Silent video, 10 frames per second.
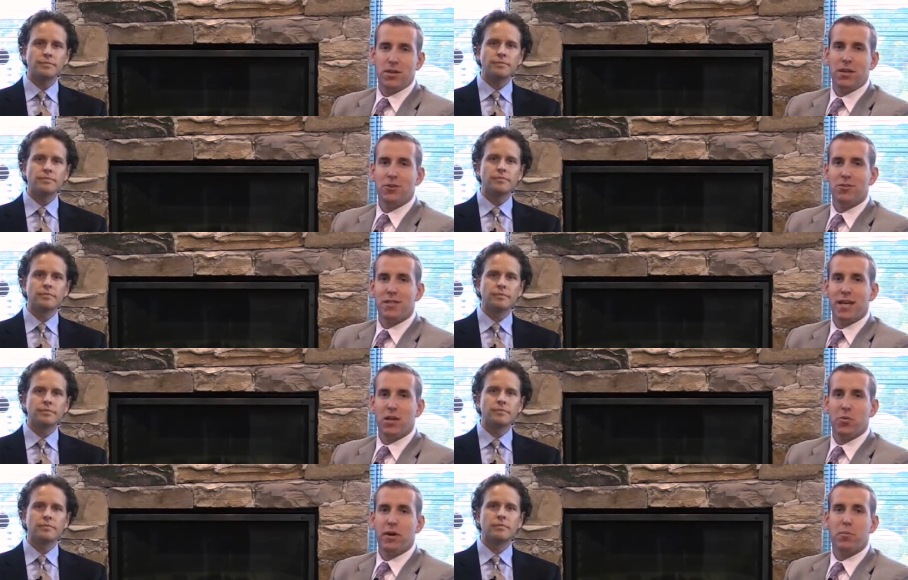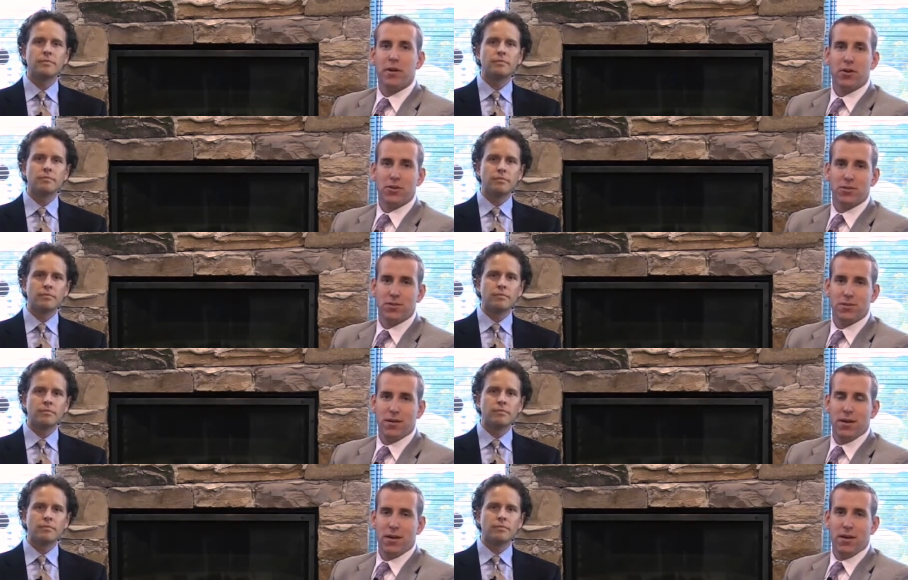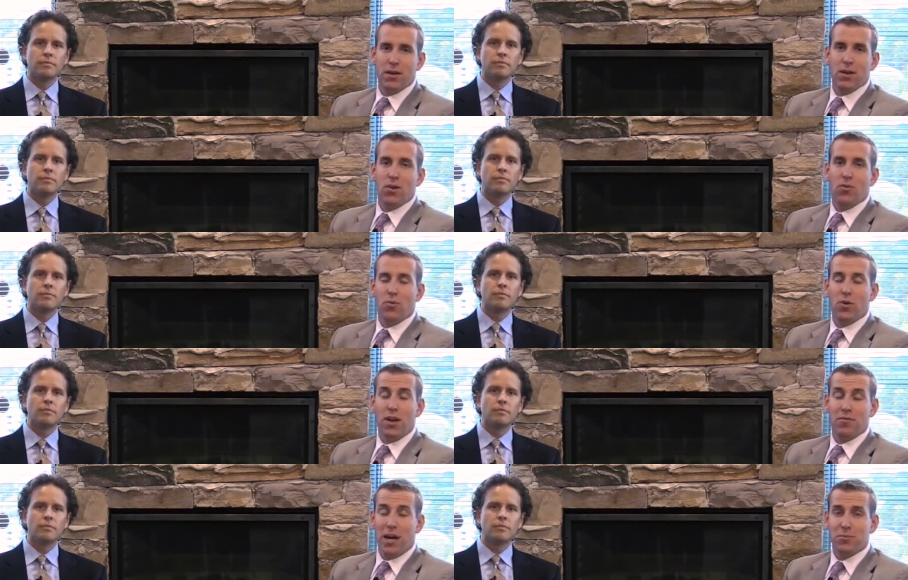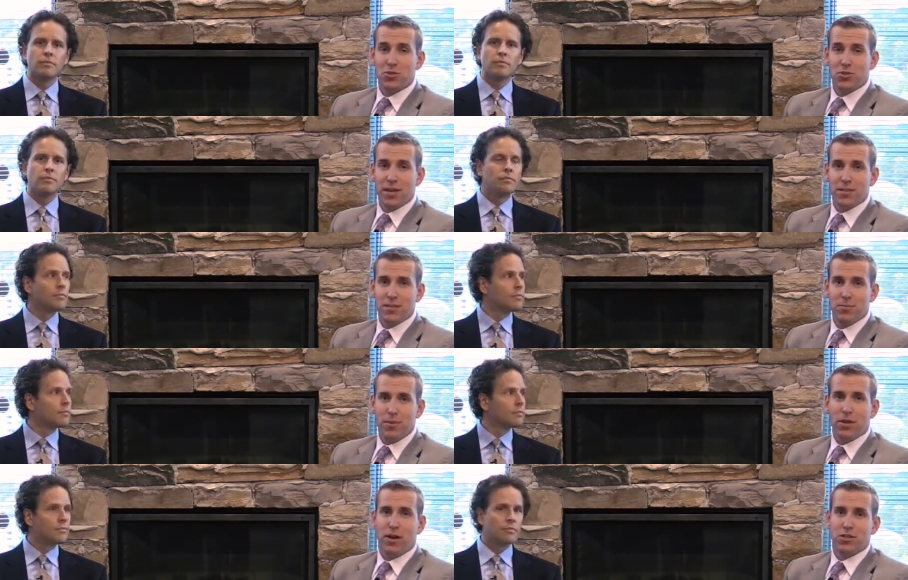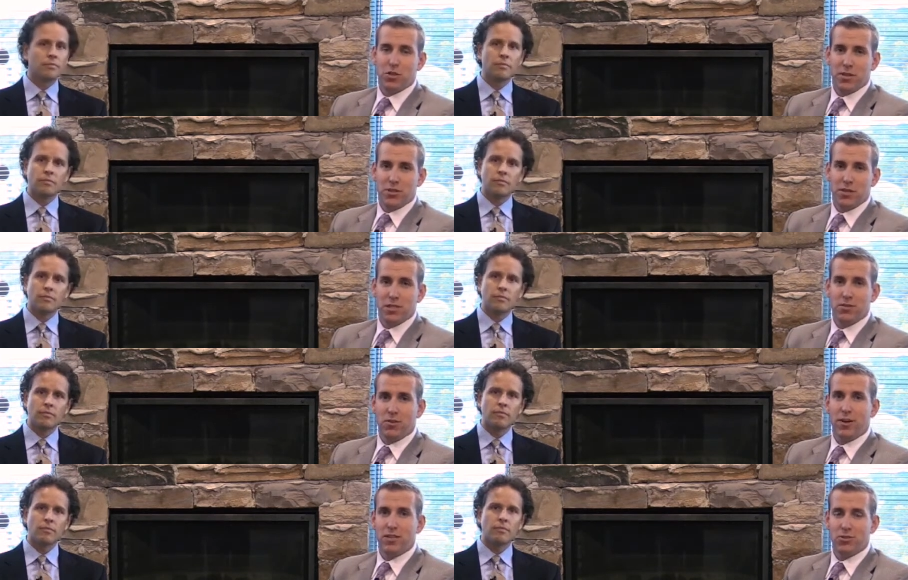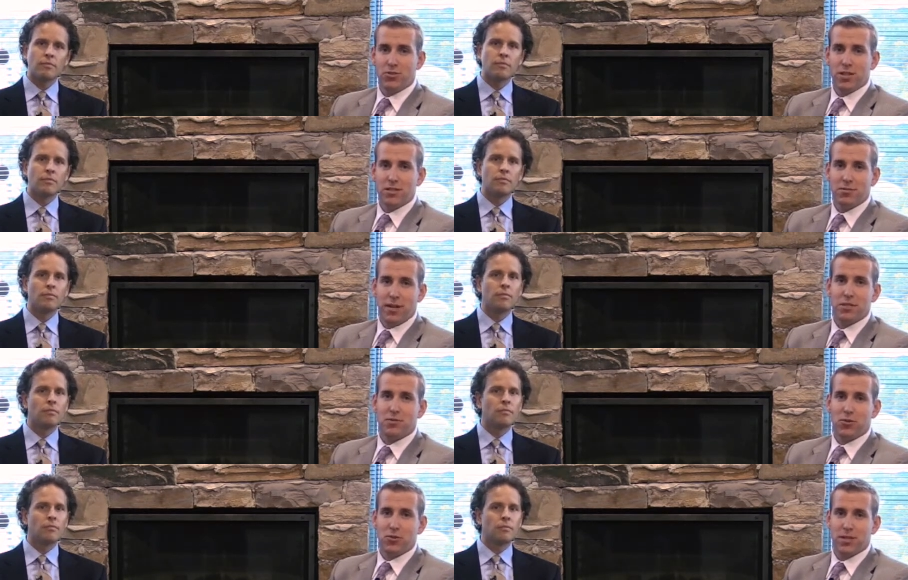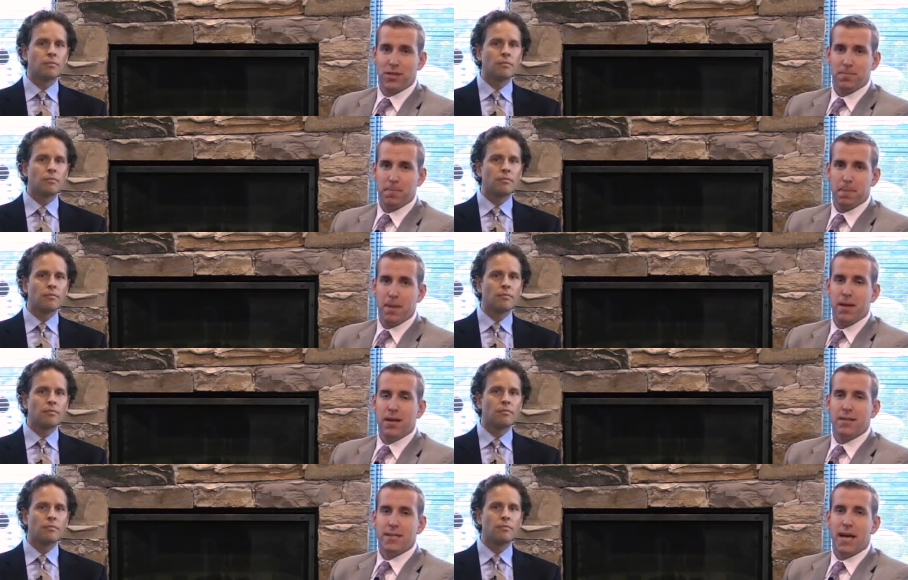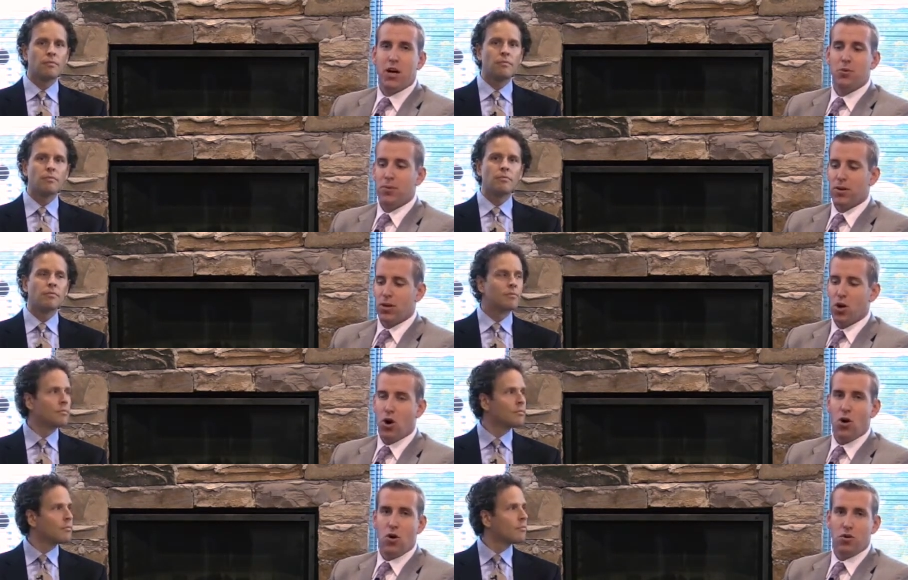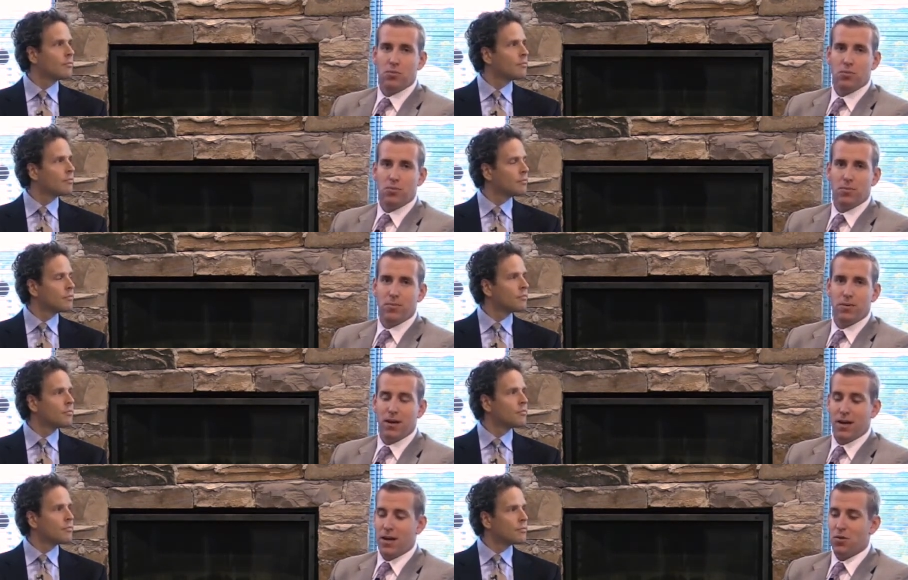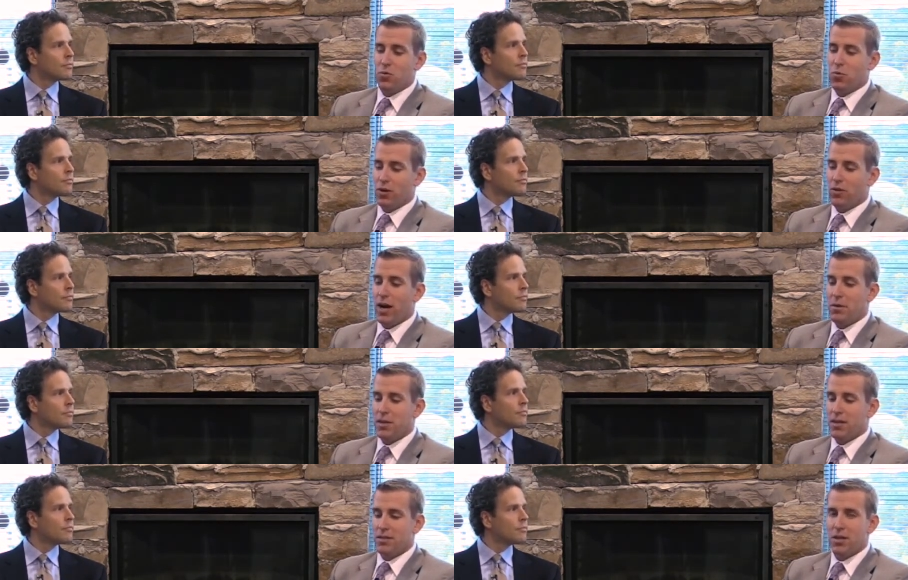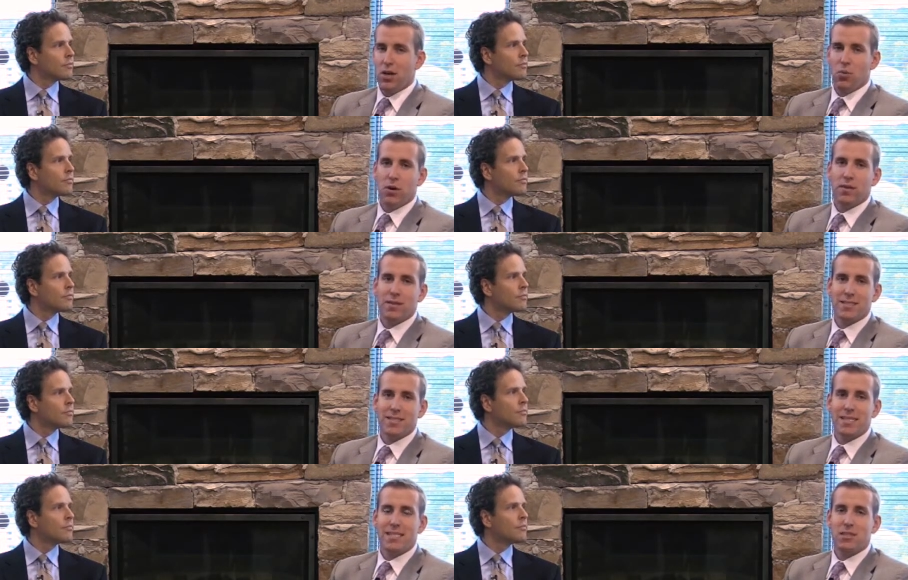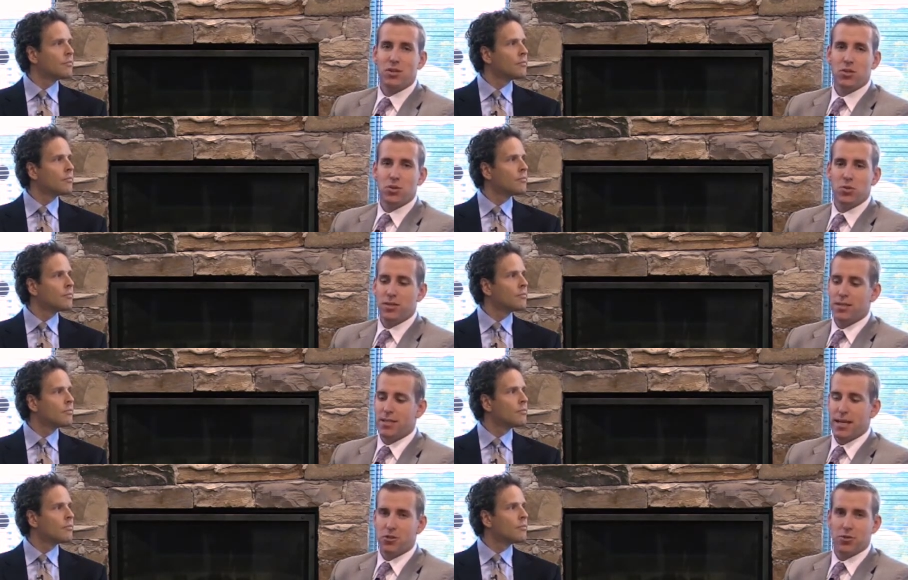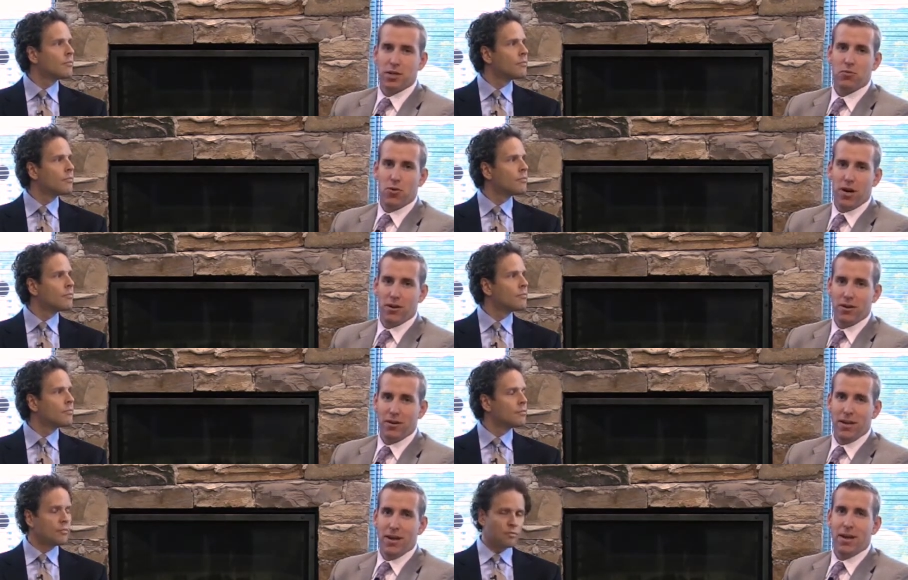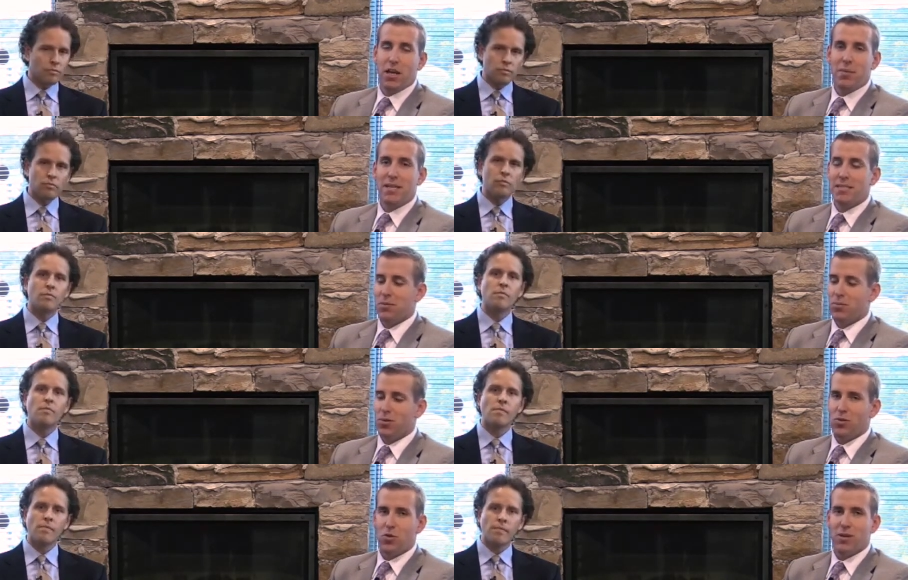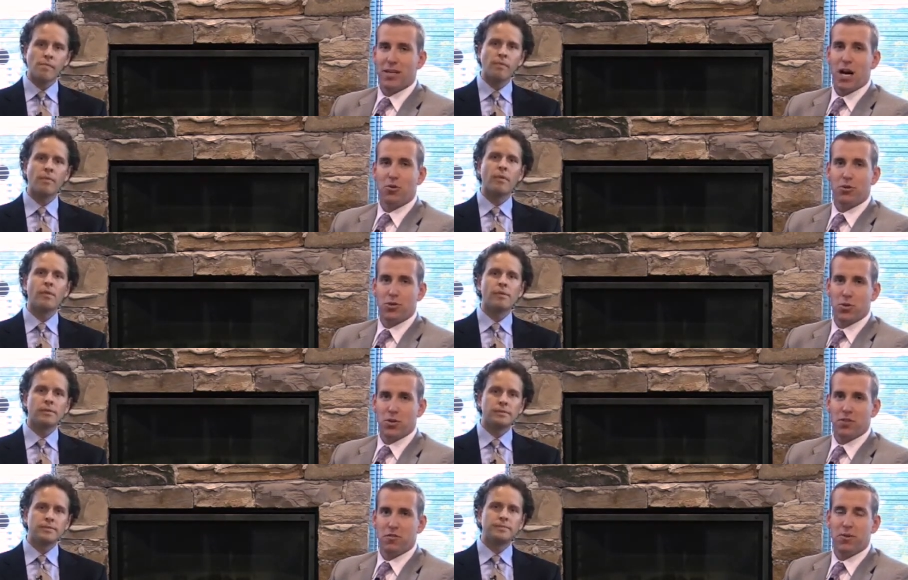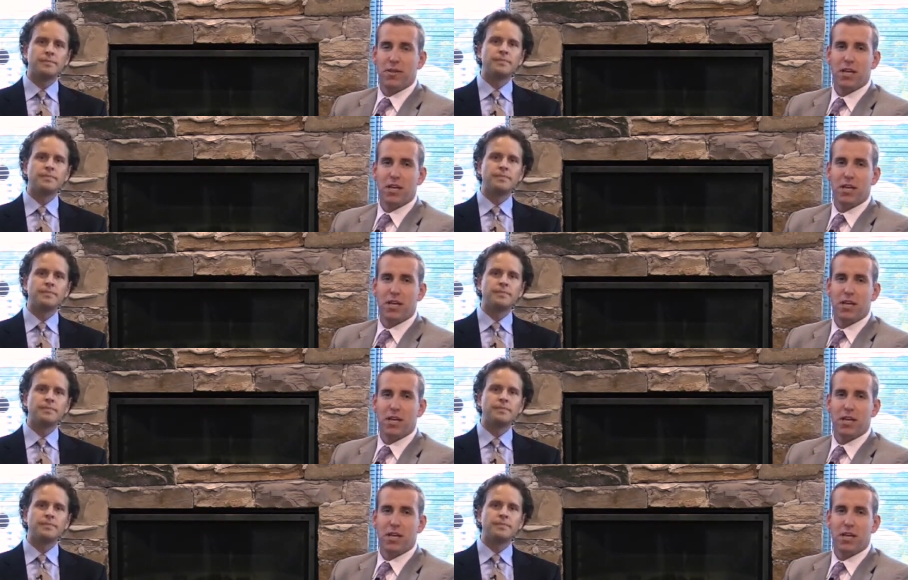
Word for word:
Speaker 1: you need to understand that we are mirrors. If I'm stressed, my clients are going to be stressed. If the clients are stressed, and vice versa. To help calm Uh, when we're in client meetings, one of the things that's easy to do is to take a drink of water. And that may seem a little bit counterintuitive, but